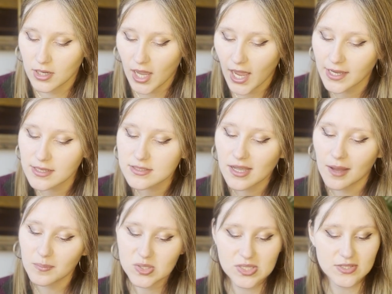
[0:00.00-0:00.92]
I guess
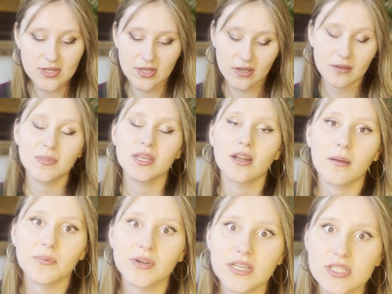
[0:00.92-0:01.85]
composition could be an
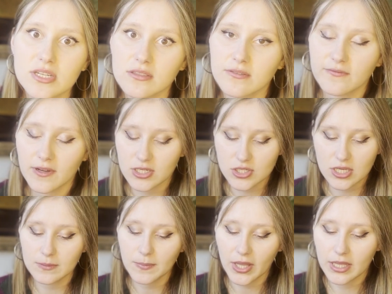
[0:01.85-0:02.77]
operation on the
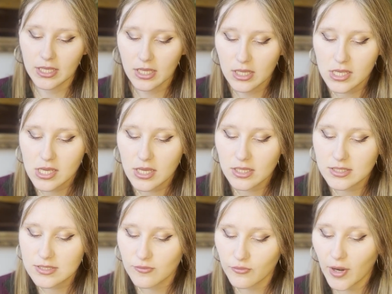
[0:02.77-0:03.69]
function, but
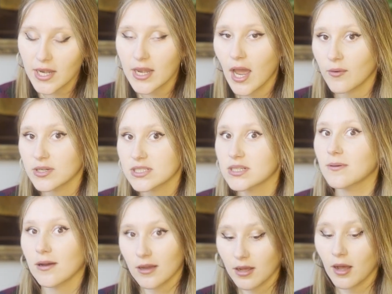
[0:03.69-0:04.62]
right now we're talking
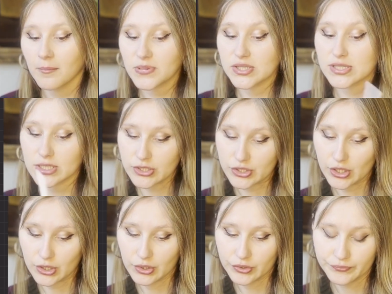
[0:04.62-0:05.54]
about
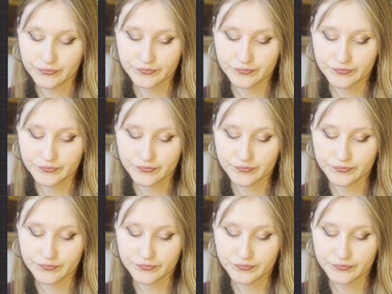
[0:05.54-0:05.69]
composition.